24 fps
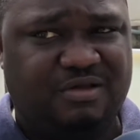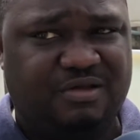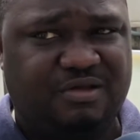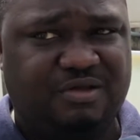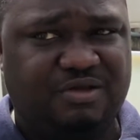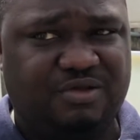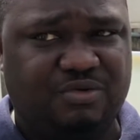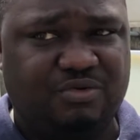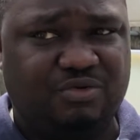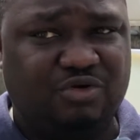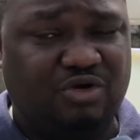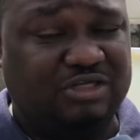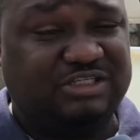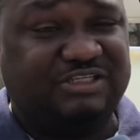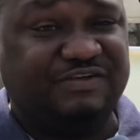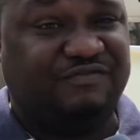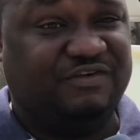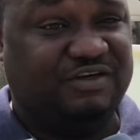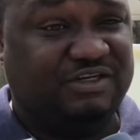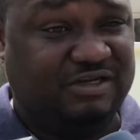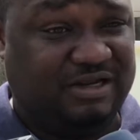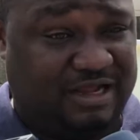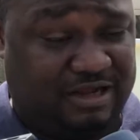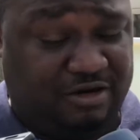you know,
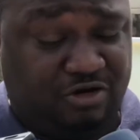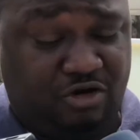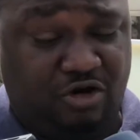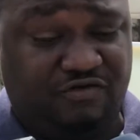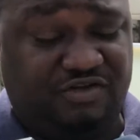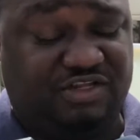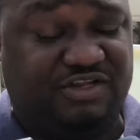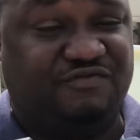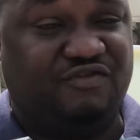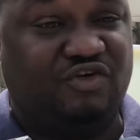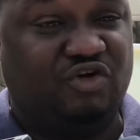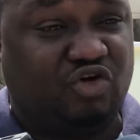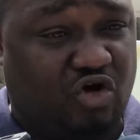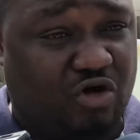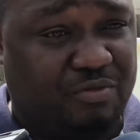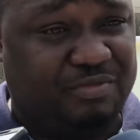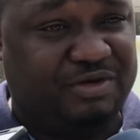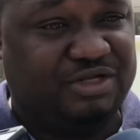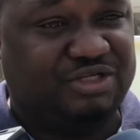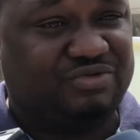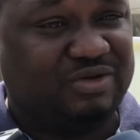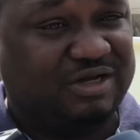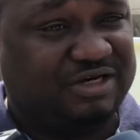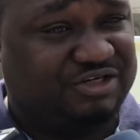not even
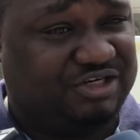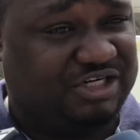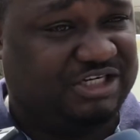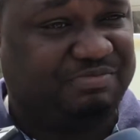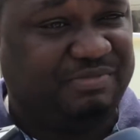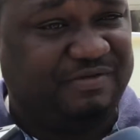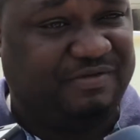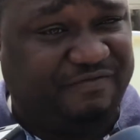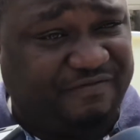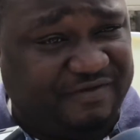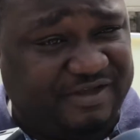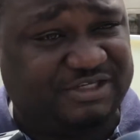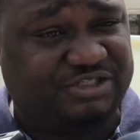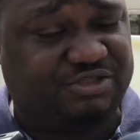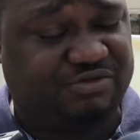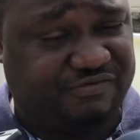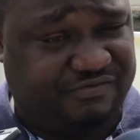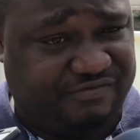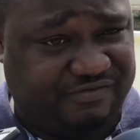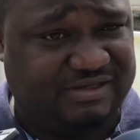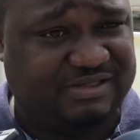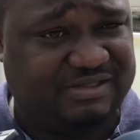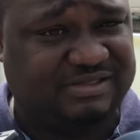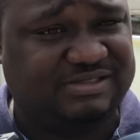coming to address me face to
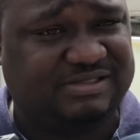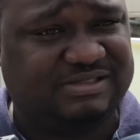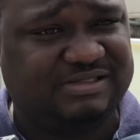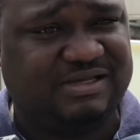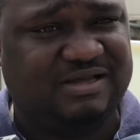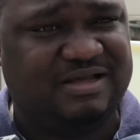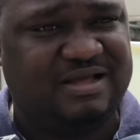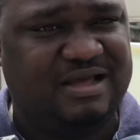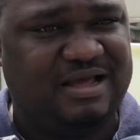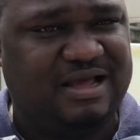face,